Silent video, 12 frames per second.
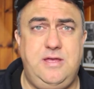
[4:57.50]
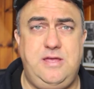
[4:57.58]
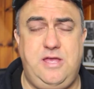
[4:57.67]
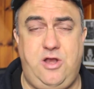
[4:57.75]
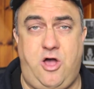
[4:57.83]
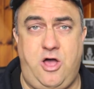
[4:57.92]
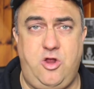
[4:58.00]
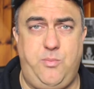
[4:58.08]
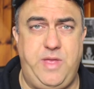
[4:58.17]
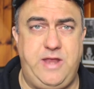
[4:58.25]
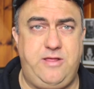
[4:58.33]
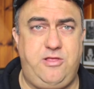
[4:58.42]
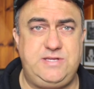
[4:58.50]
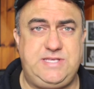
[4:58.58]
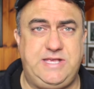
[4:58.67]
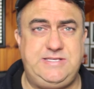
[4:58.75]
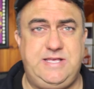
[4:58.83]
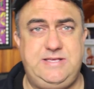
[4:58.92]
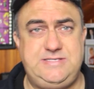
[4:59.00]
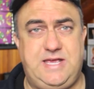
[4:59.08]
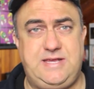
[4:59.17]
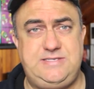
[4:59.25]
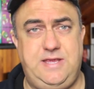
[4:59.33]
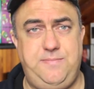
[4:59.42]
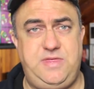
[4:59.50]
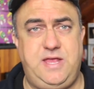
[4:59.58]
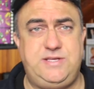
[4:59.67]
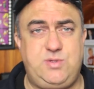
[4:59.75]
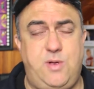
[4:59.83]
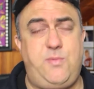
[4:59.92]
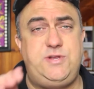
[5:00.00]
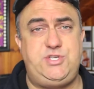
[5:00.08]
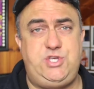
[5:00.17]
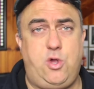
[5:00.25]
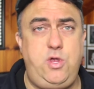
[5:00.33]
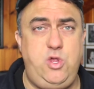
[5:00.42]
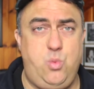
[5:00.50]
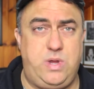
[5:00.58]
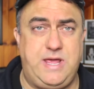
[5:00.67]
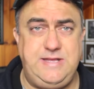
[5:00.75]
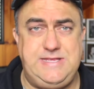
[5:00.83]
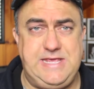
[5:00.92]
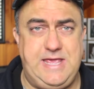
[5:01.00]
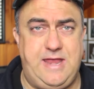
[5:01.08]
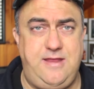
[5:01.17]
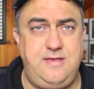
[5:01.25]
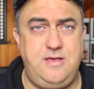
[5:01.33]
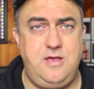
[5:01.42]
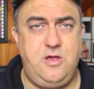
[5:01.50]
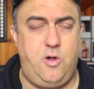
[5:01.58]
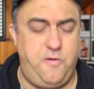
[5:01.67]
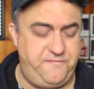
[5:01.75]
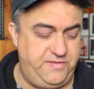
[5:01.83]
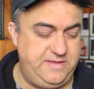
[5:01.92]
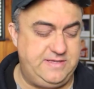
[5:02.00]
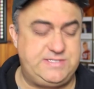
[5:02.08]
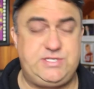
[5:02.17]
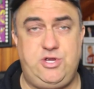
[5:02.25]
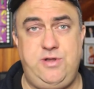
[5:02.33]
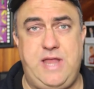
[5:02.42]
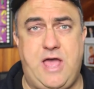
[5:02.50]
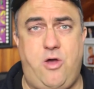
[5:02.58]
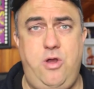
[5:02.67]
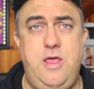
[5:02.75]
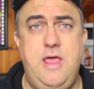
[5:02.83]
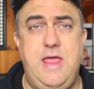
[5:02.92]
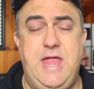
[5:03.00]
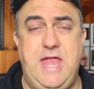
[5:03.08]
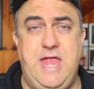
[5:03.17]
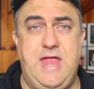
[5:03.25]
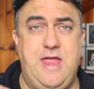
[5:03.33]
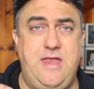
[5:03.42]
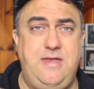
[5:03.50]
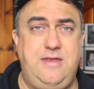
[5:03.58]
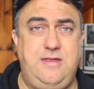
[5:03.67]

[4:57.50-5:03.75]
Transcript: an AutoPen. It looks like the exact same thing. So I want to show you what I did. hopefully this turned out, and